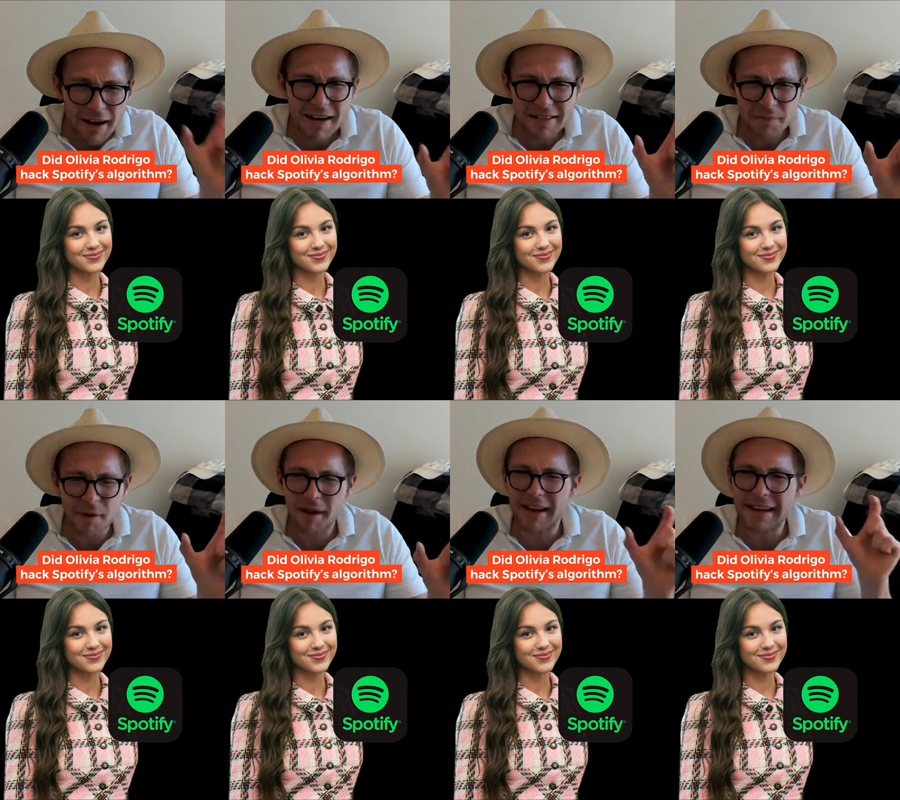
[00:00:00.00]
Speaker 1: read
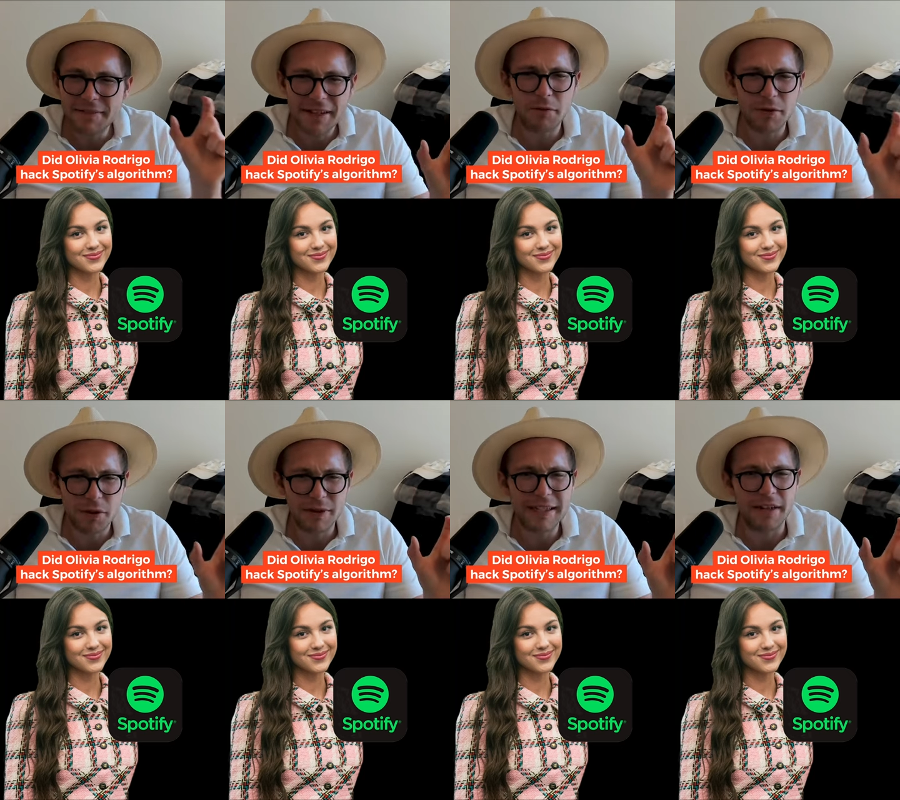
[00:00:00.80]
somewhere about Olivia
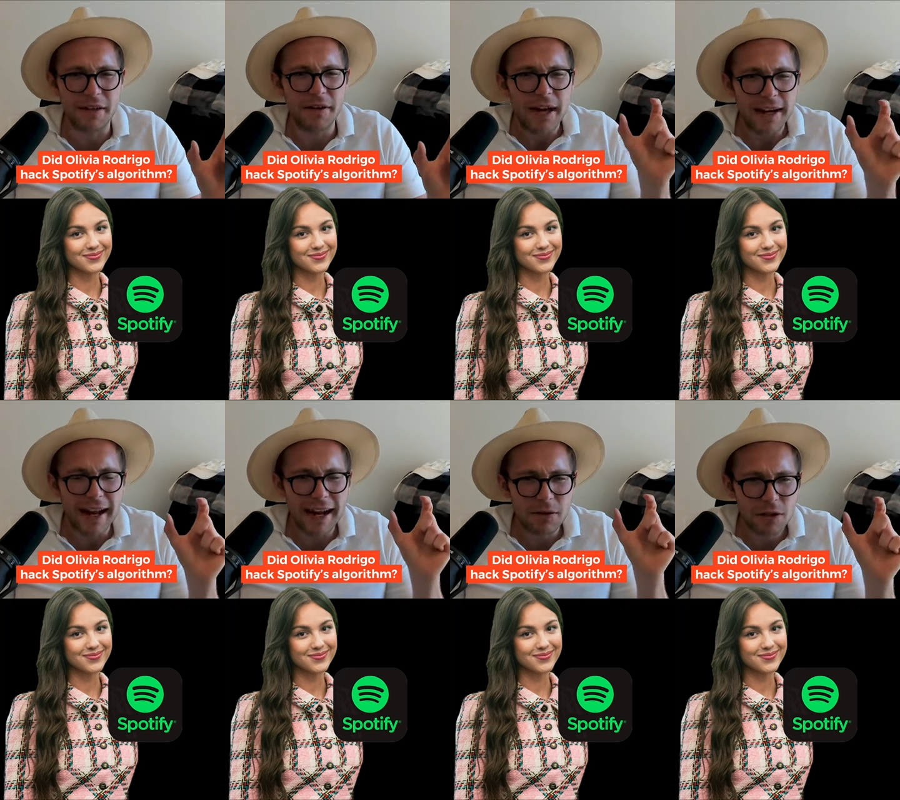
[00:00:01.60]
Rodrigo and
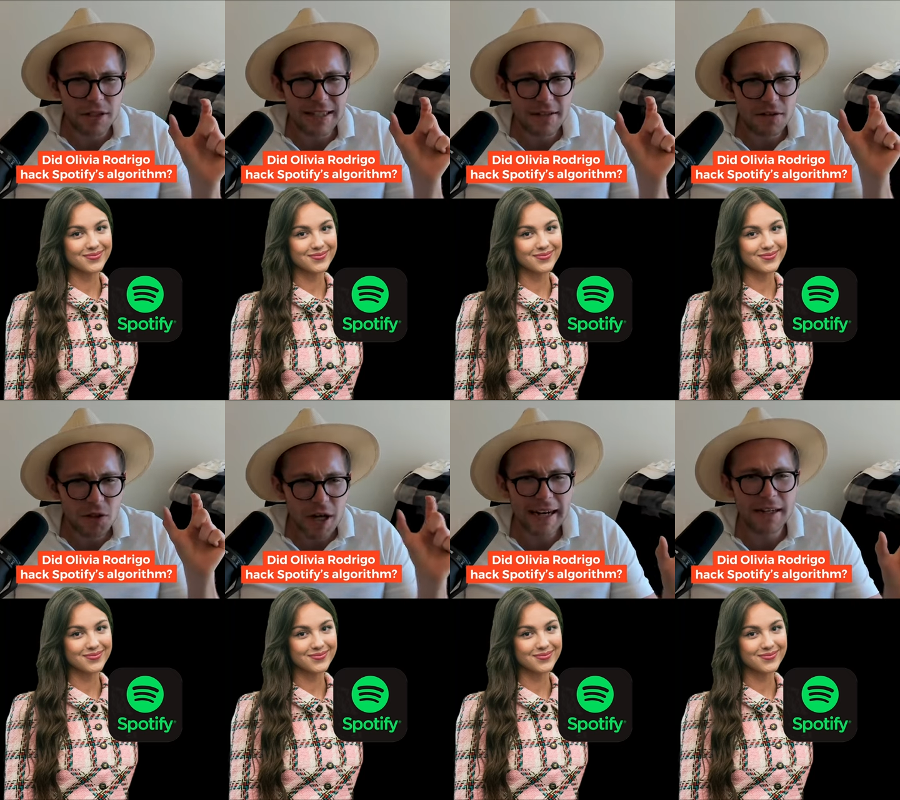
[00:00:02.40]
how she has
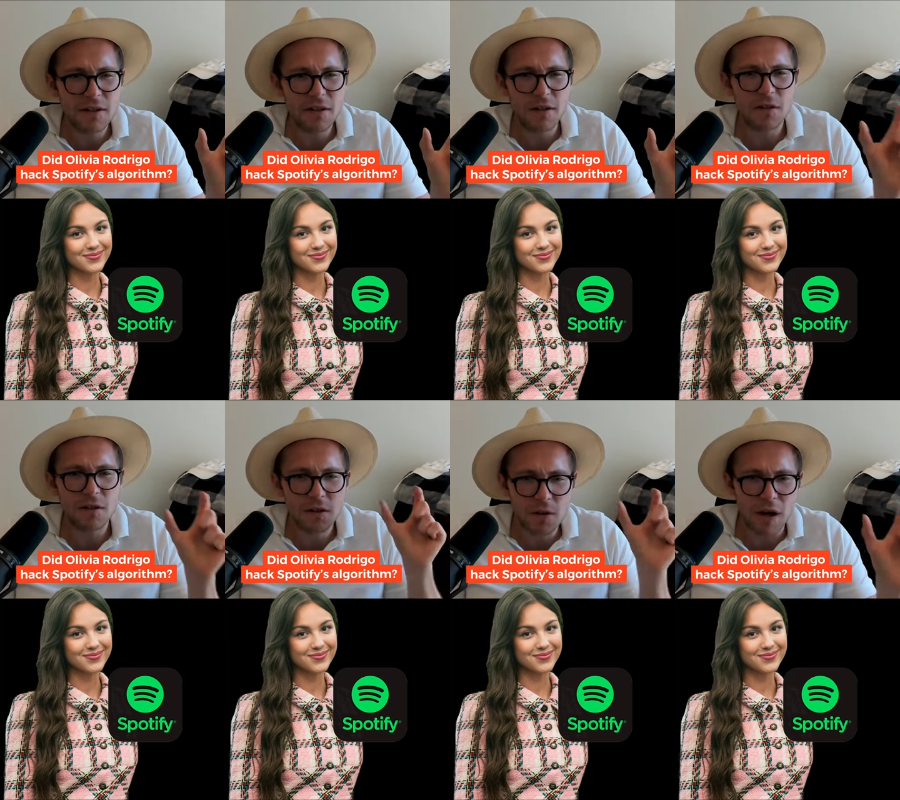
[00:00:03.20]
changed the
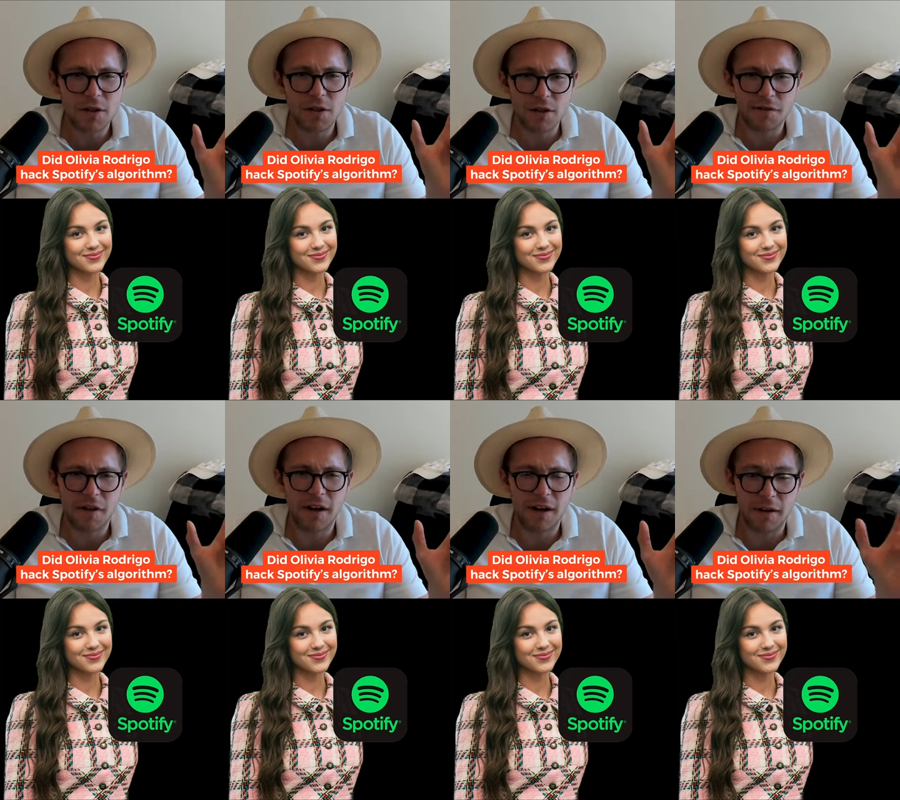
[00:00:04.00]
structure of
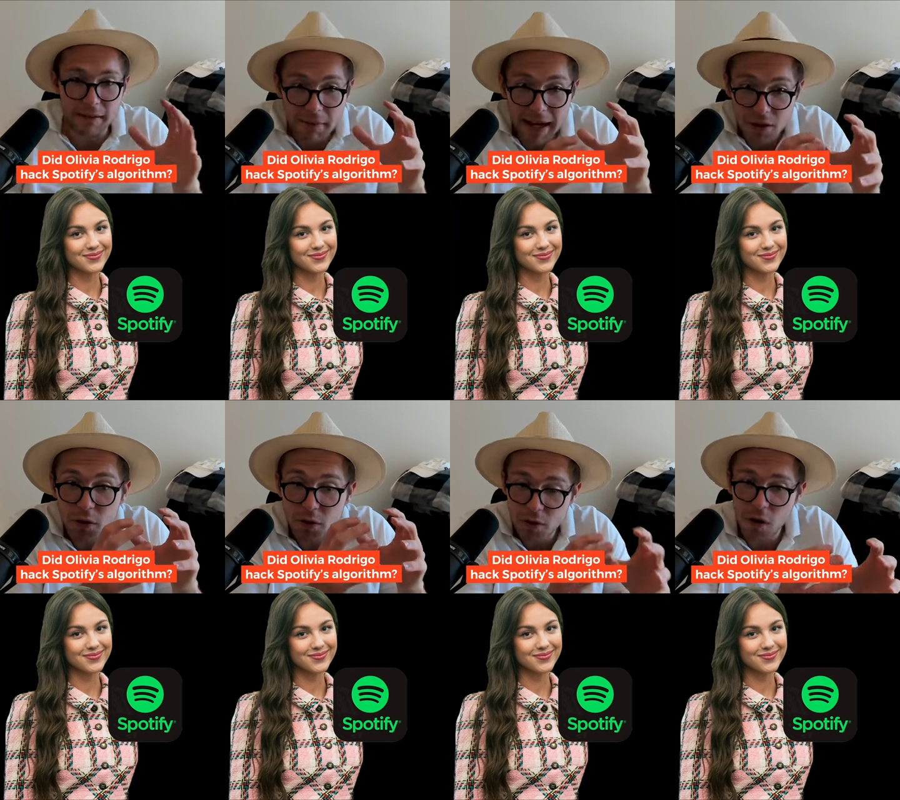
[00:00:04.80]
her
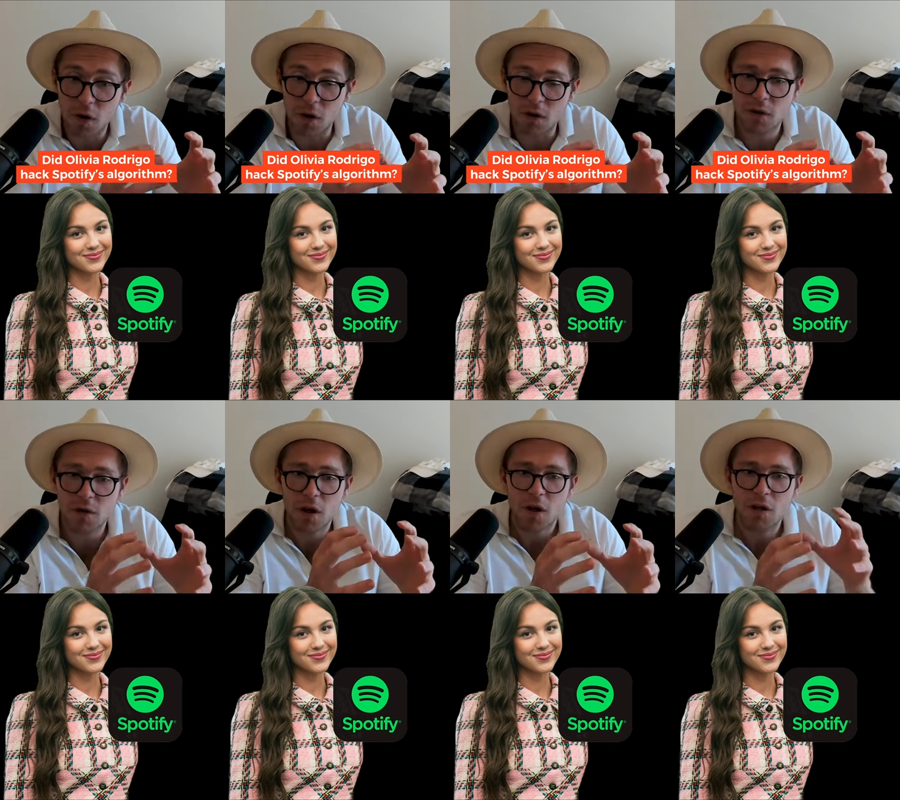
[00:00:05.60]
actual songs
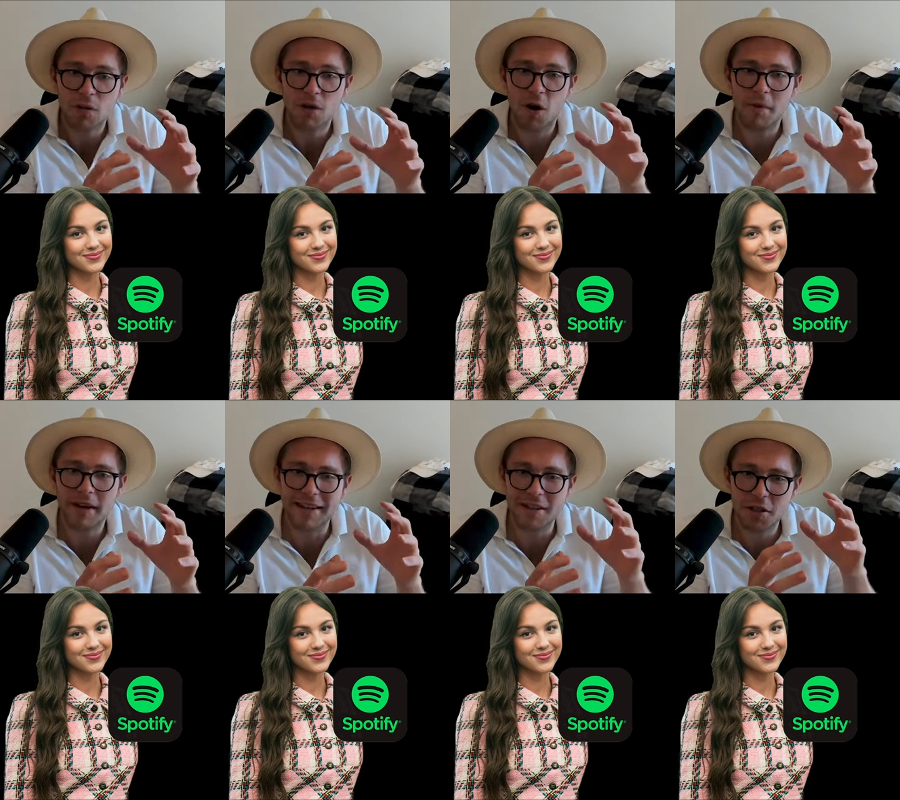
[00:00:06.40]
to
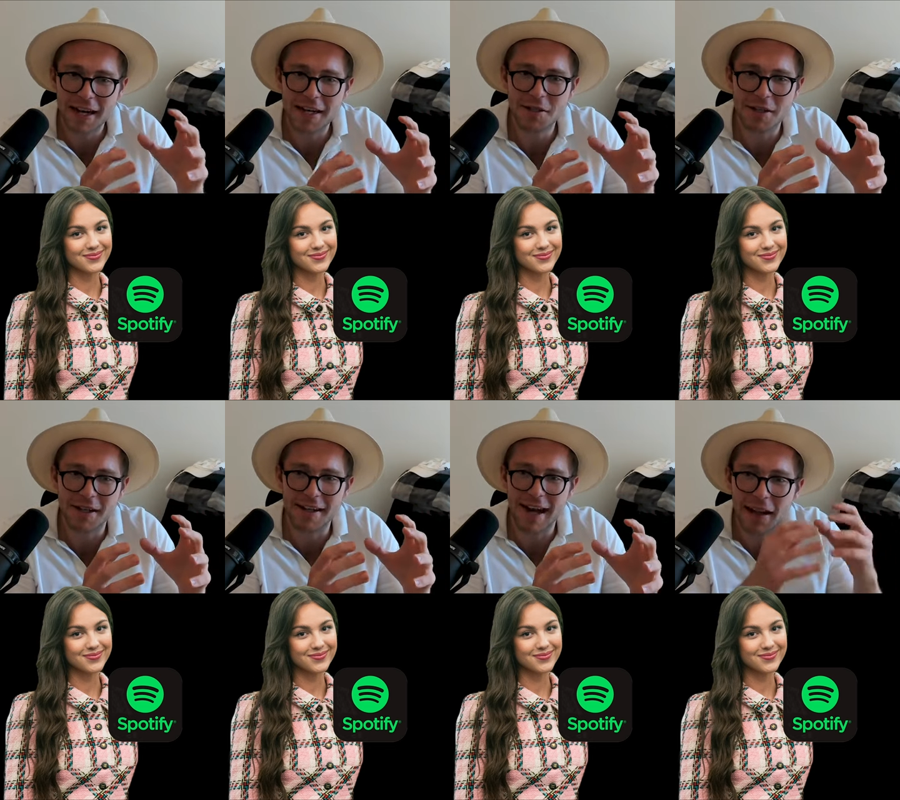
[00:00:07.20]
accommodate the
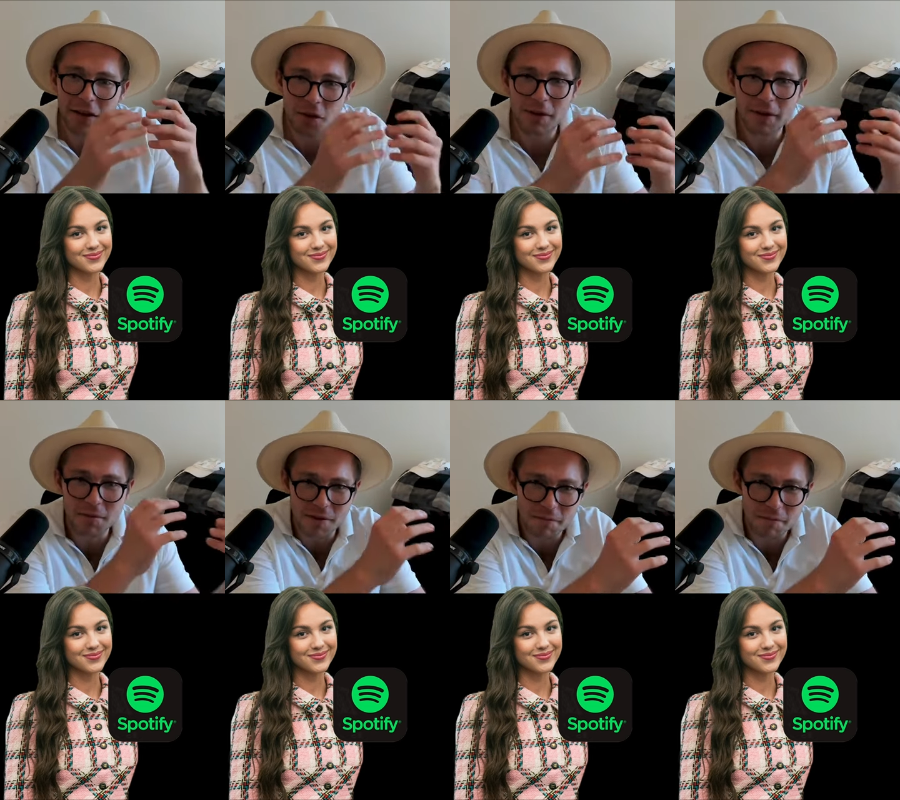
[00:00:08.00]
changing algorithms of